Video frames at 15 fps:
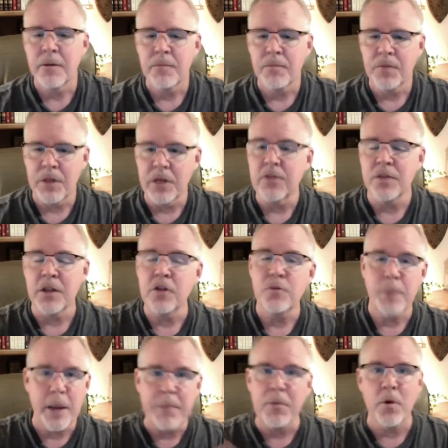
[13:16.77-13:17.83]
These
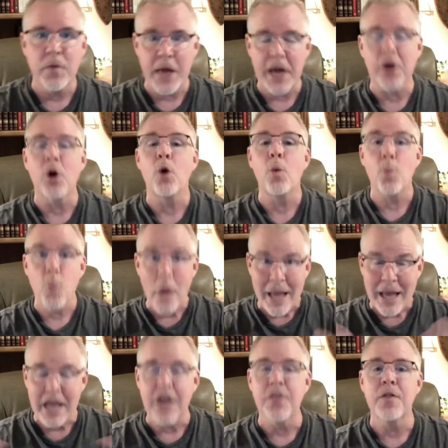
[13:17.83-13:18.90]
people that are
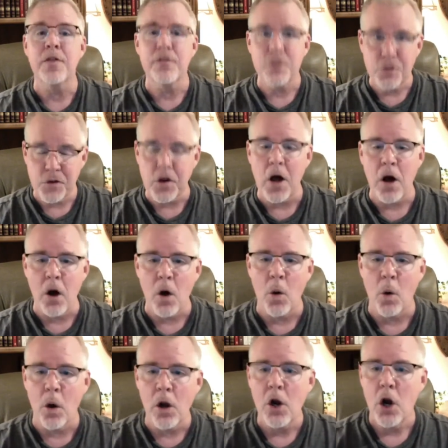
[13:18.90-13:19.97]
with
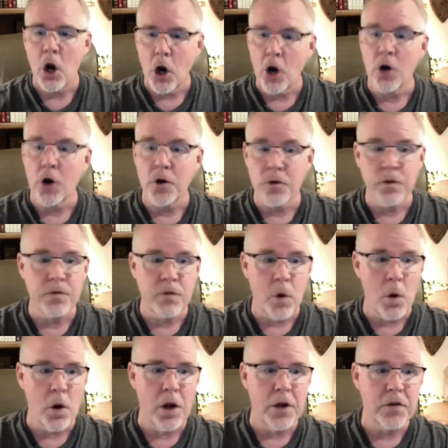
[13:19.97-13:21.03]
Saul heard the
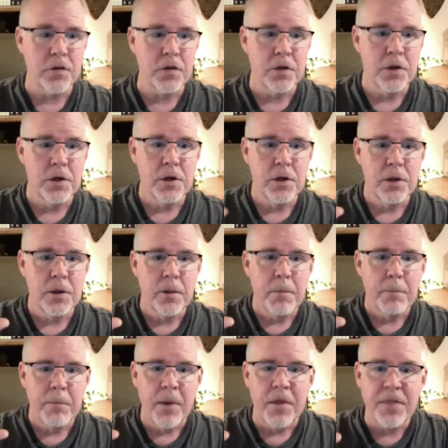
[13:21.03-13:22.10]
voice,
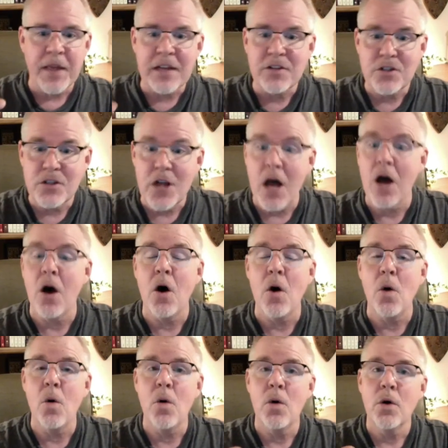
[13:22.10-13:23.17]
but they
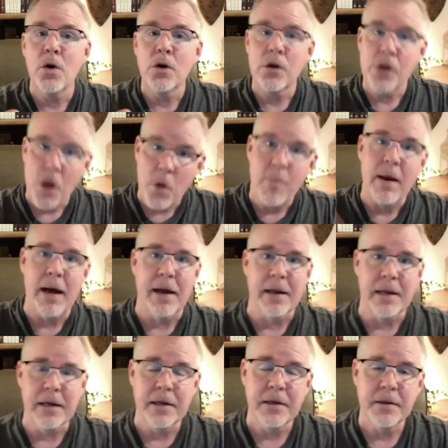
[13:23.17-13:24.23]
saw nobody.
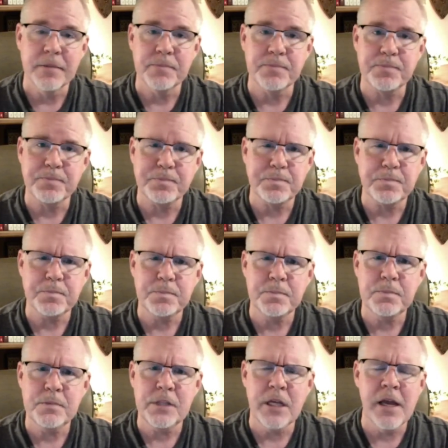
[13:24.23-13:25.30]

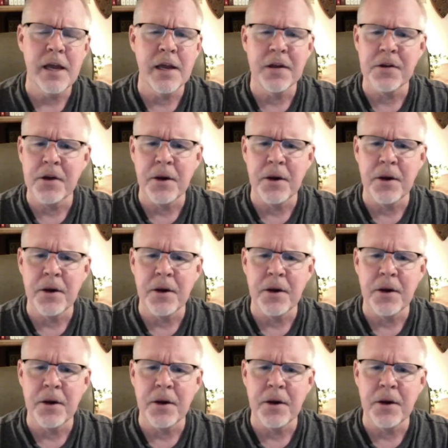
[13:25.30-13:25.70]
And